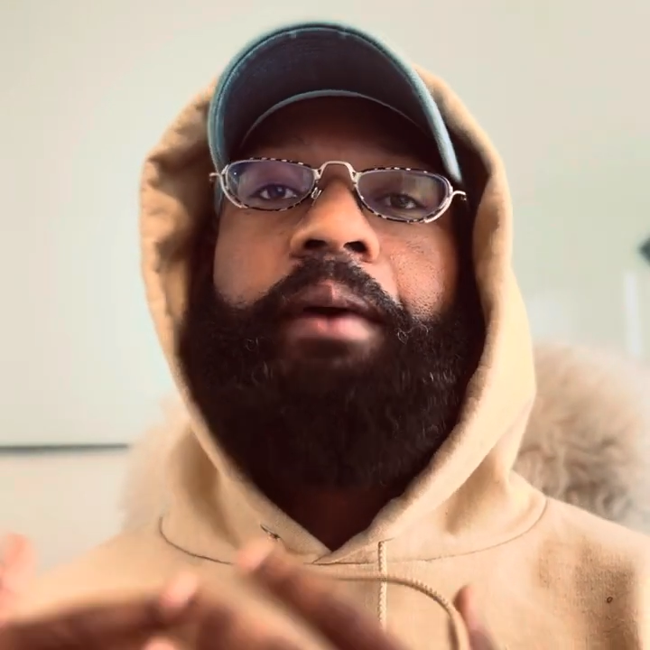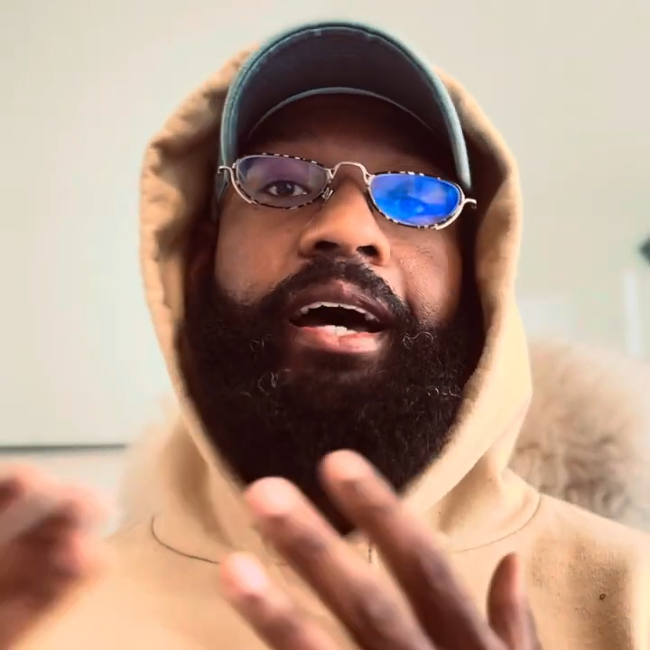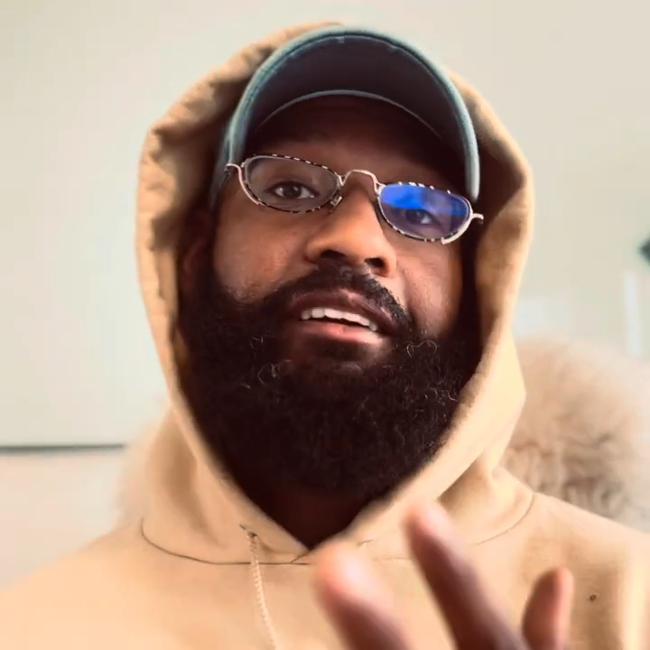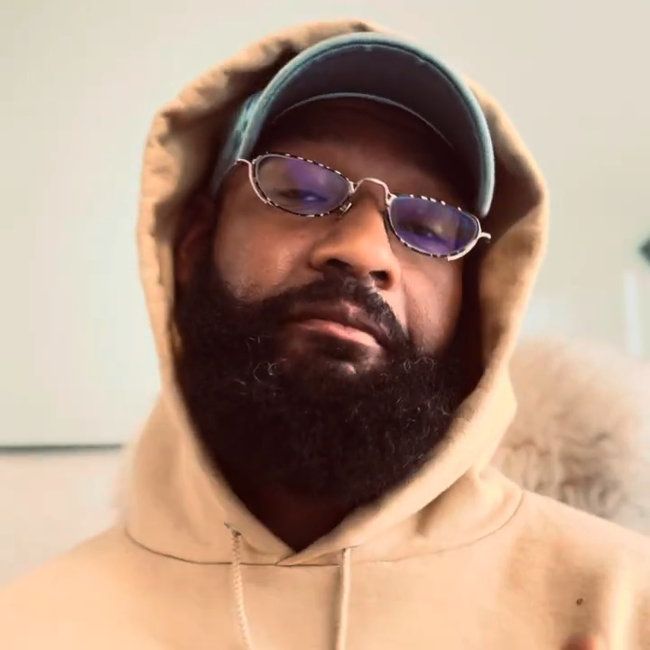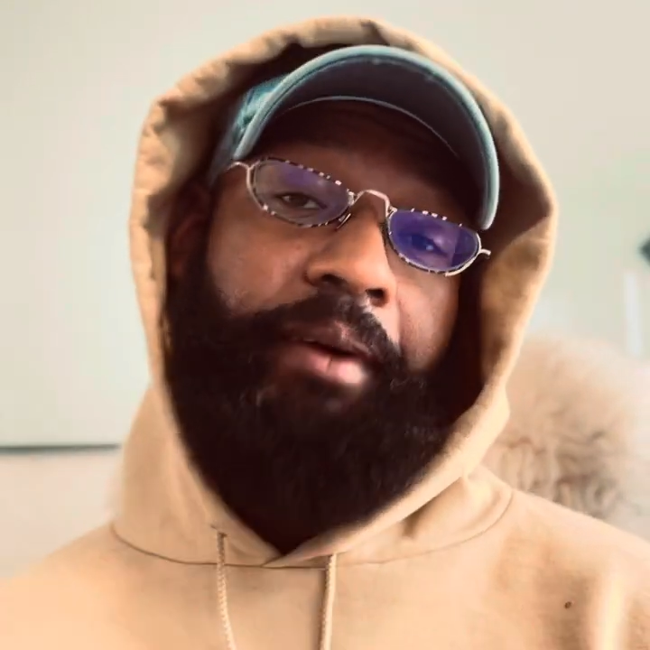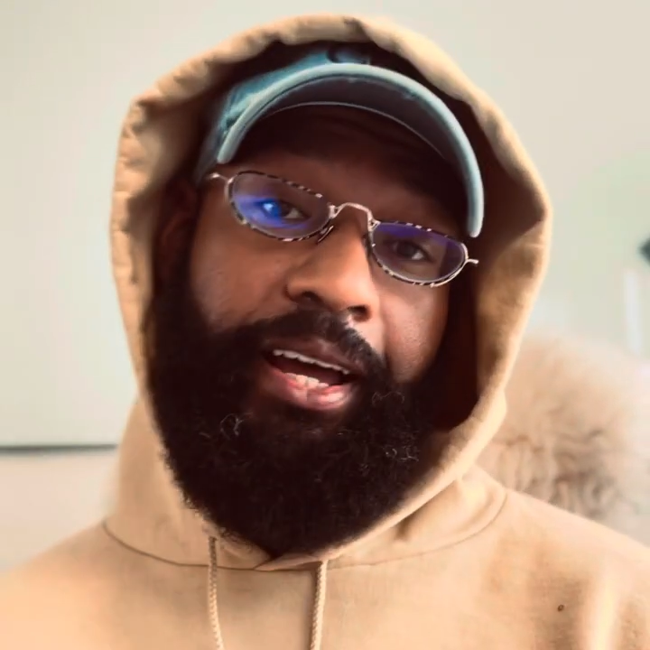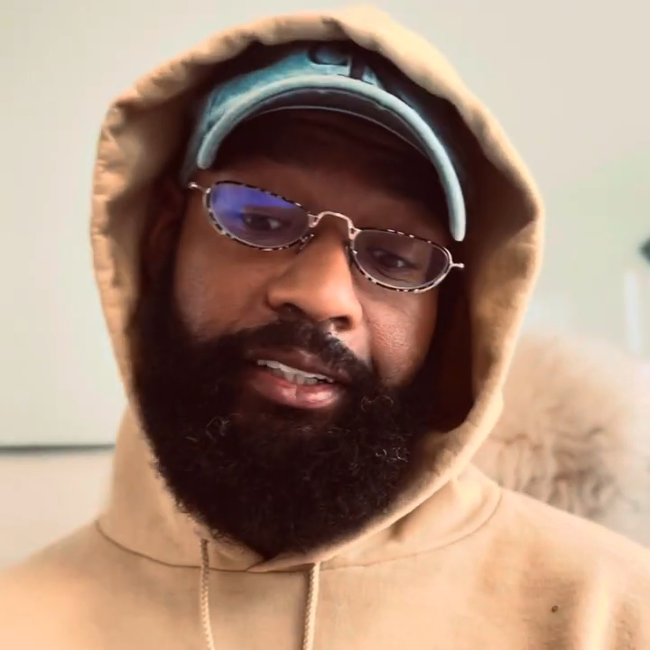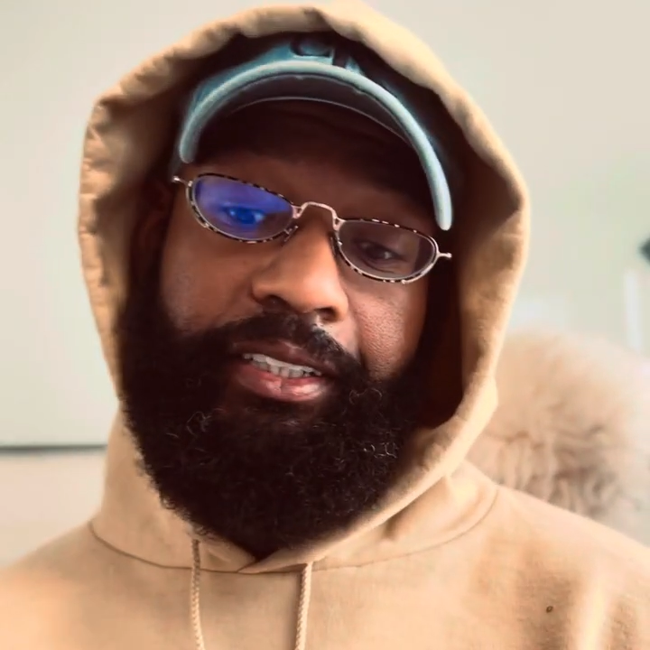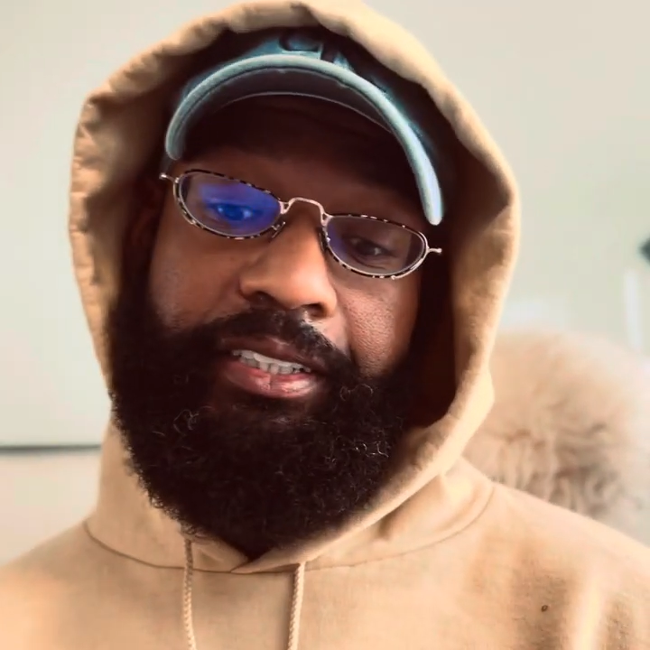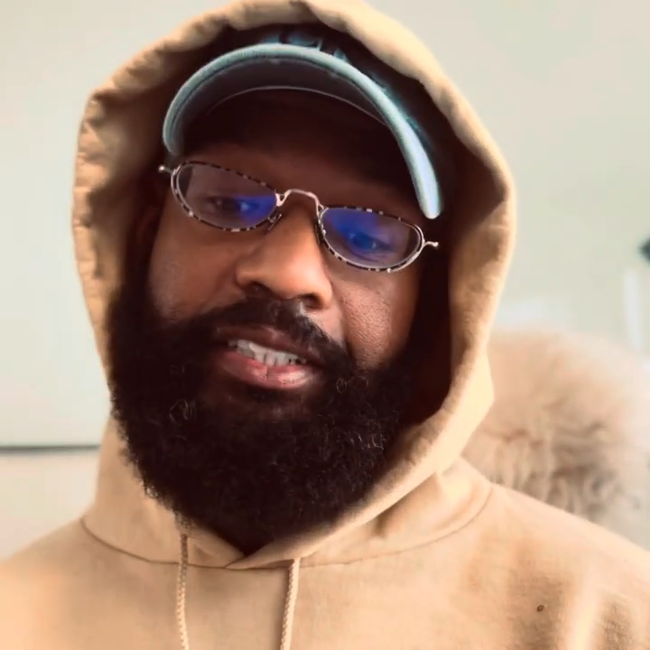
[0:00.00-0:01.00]
out of
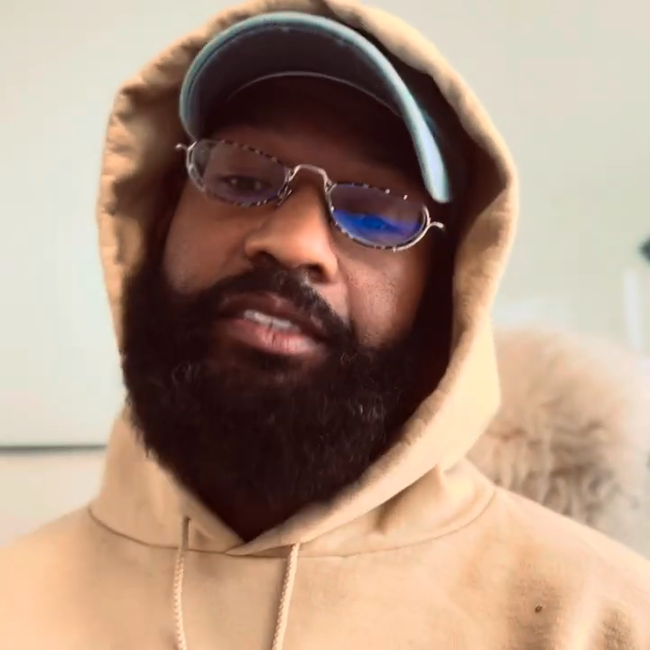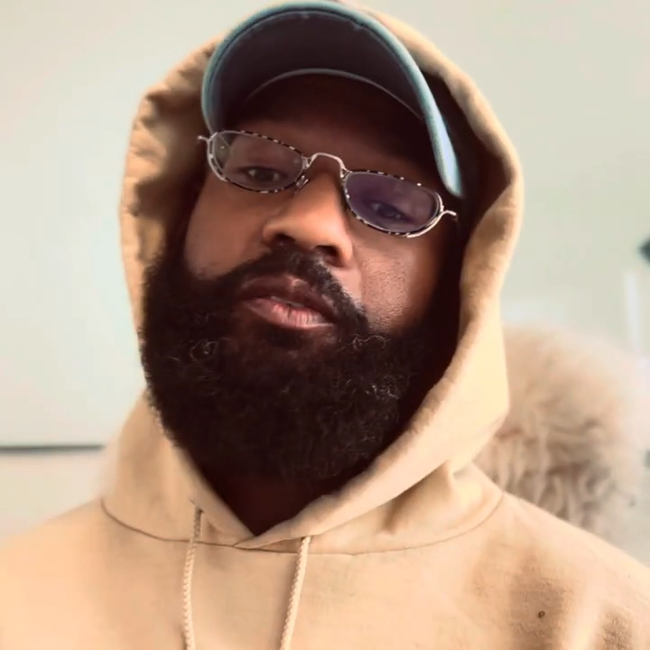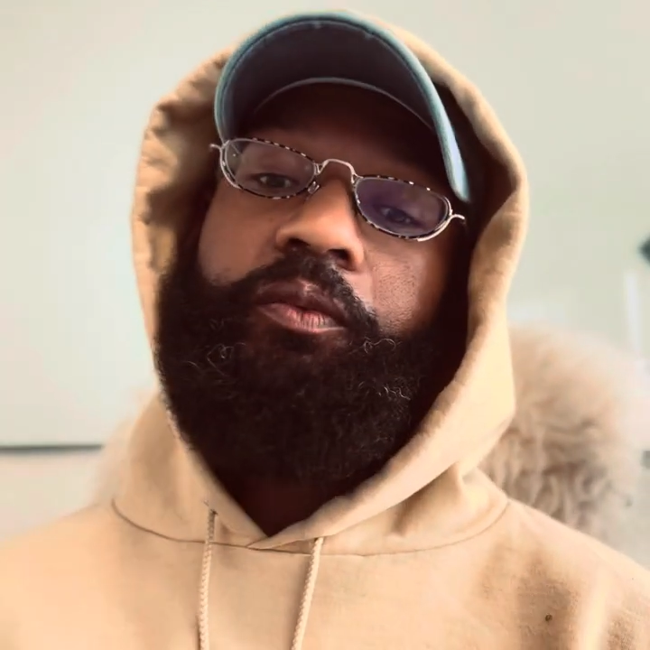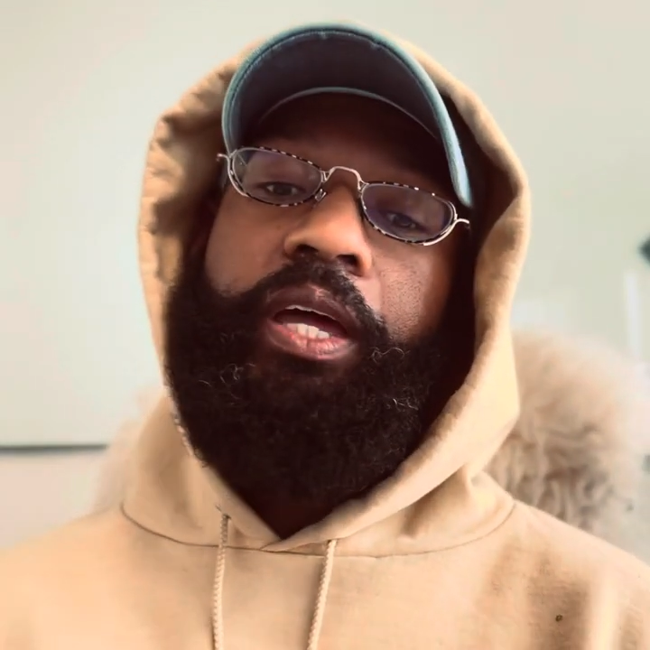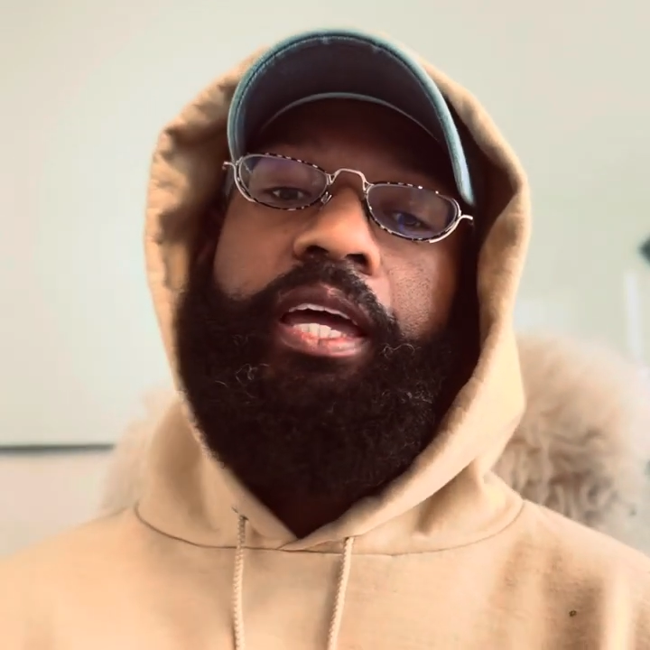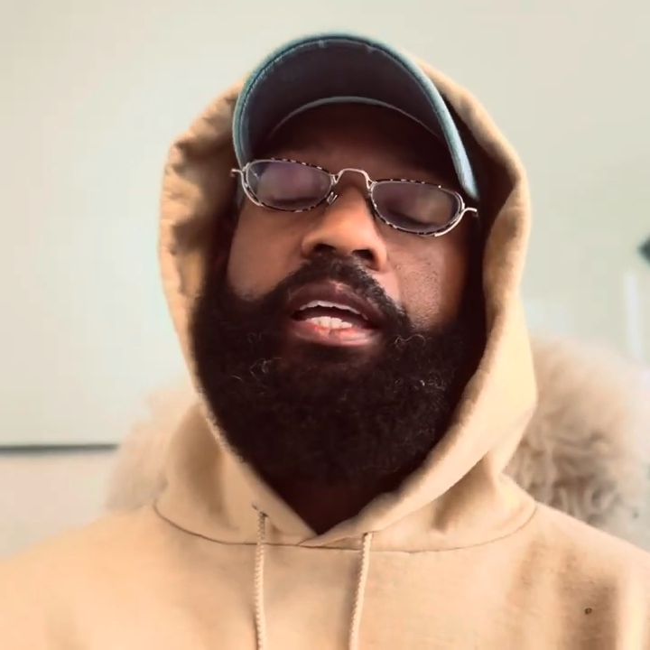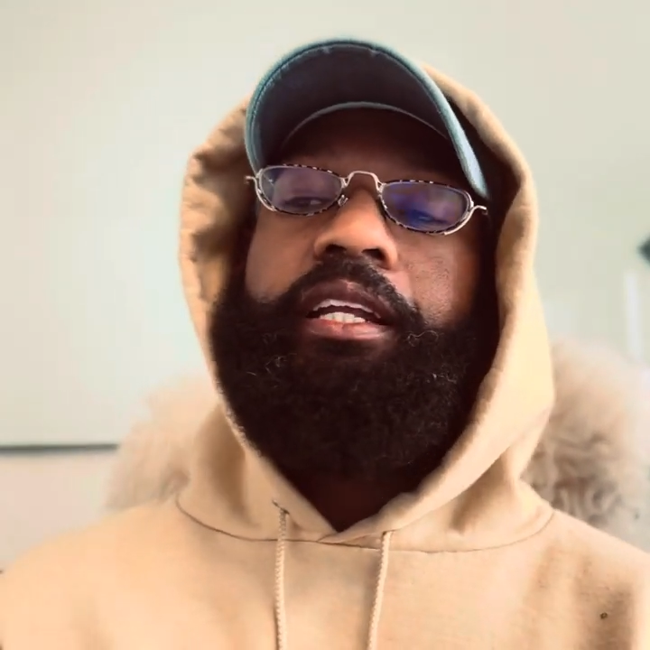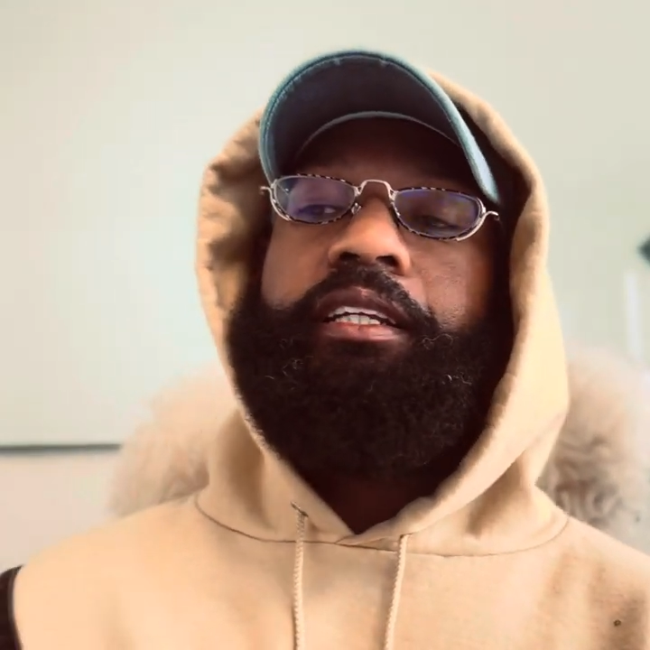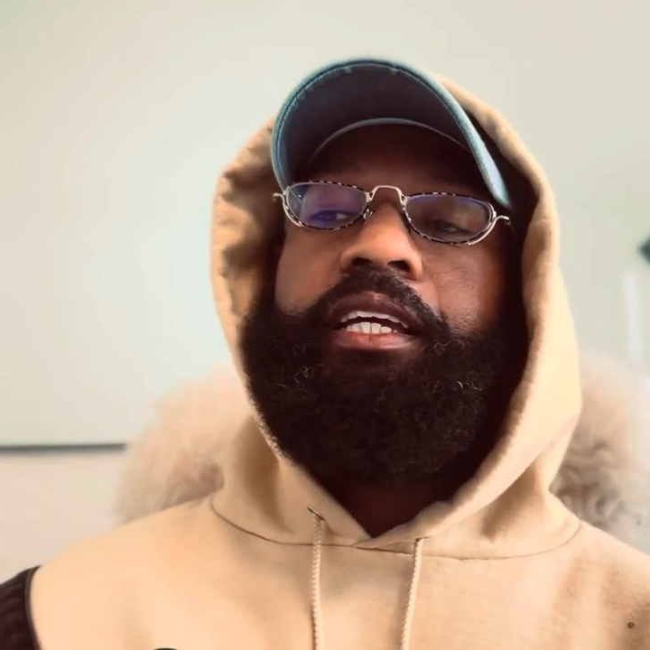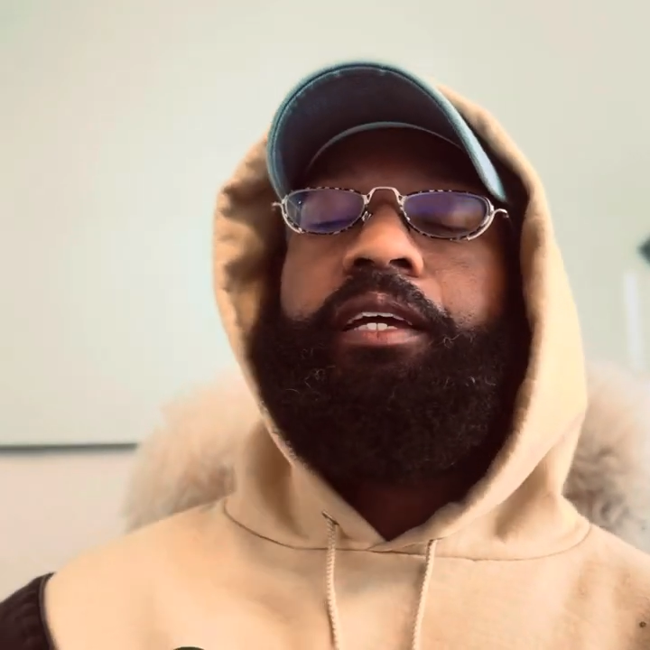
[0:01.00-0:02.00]
balance
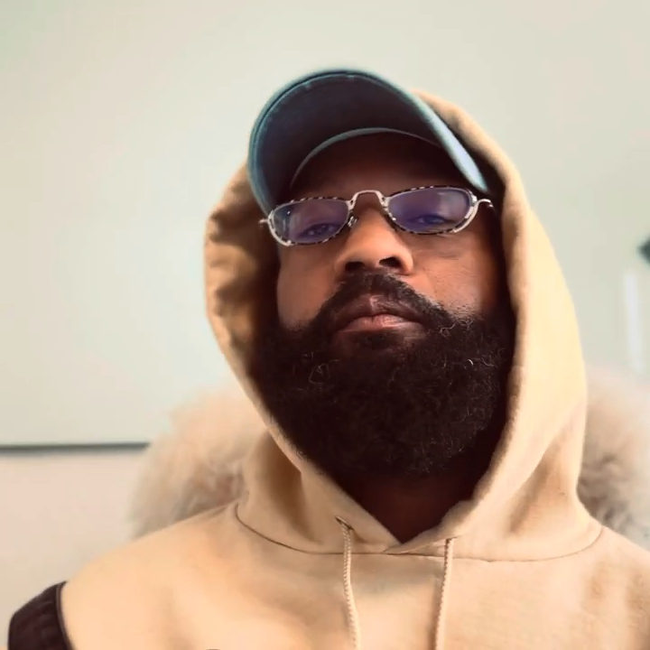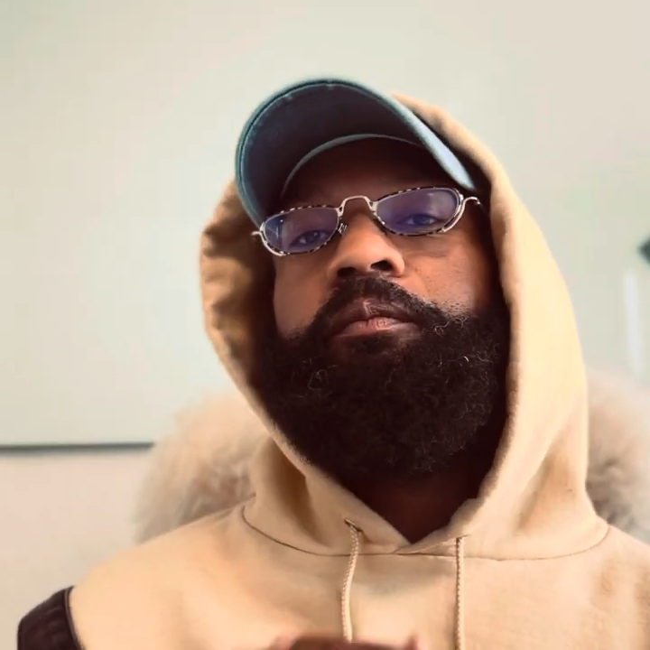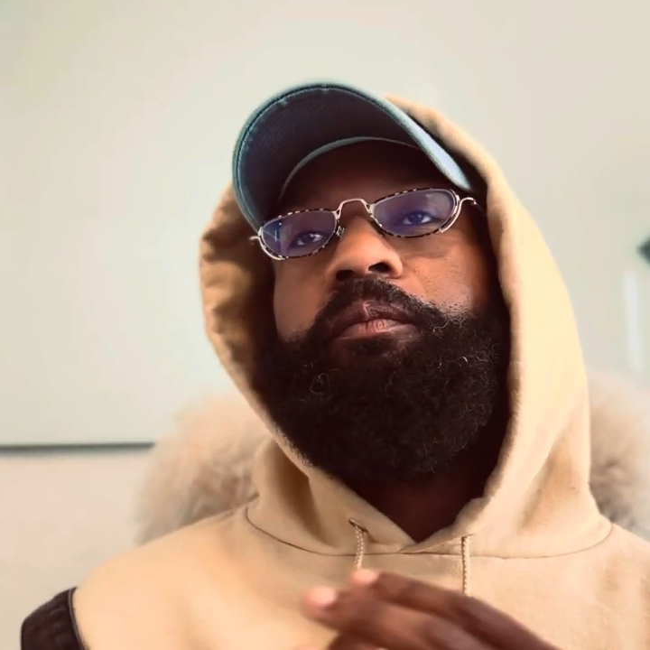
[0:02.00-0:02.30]
and can